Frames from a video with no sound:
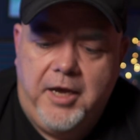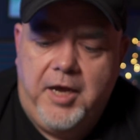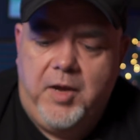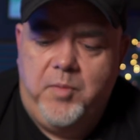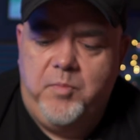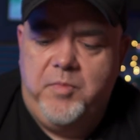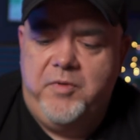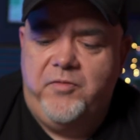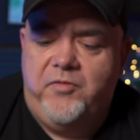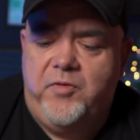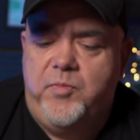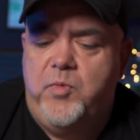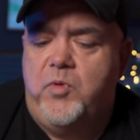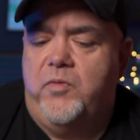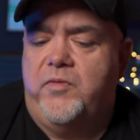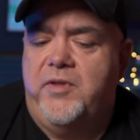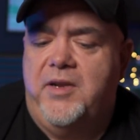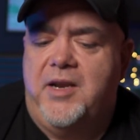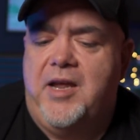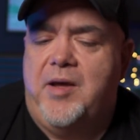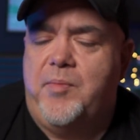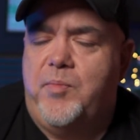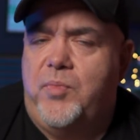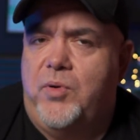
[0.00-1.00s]
and we've removed
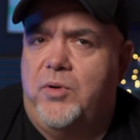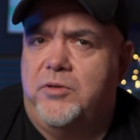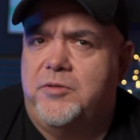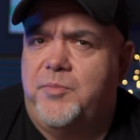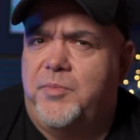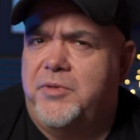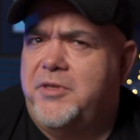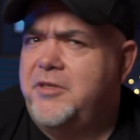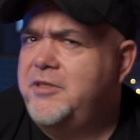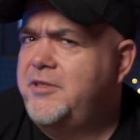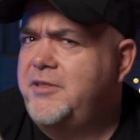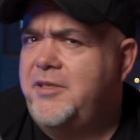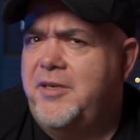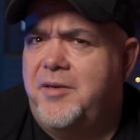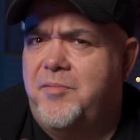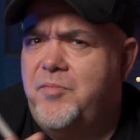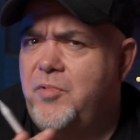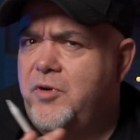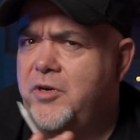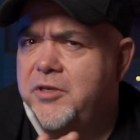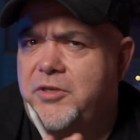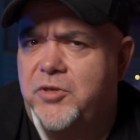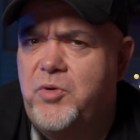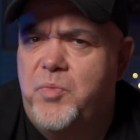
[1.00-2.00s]
the lamppost. But there's still
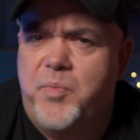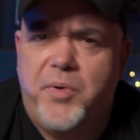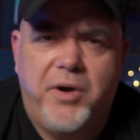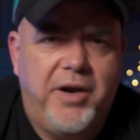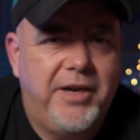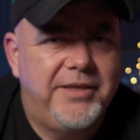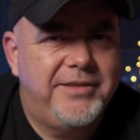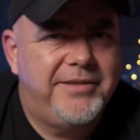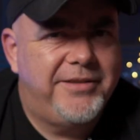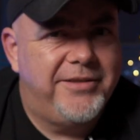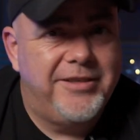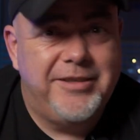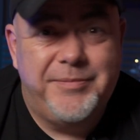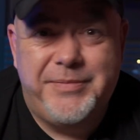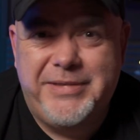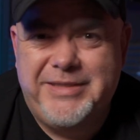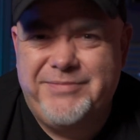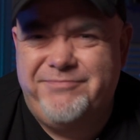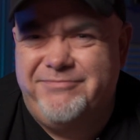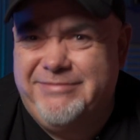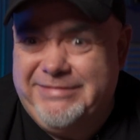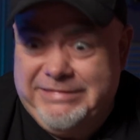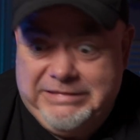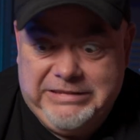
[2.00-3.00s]
one or two parts that are a
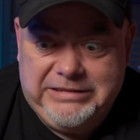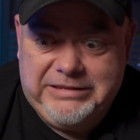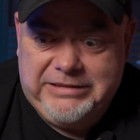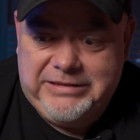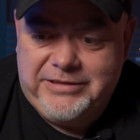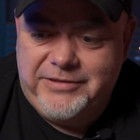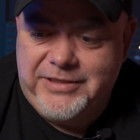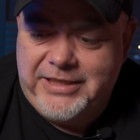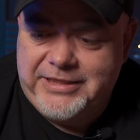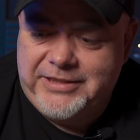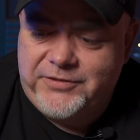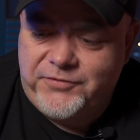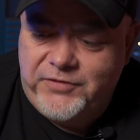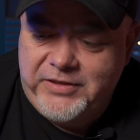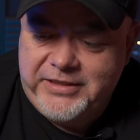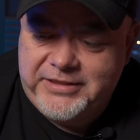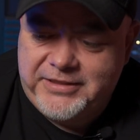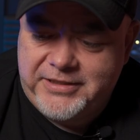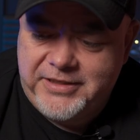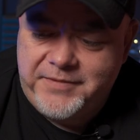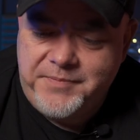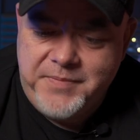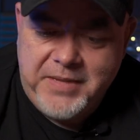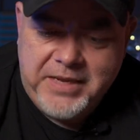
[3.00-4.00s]
bit, whoa, let's
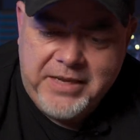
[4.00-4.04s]
fix it.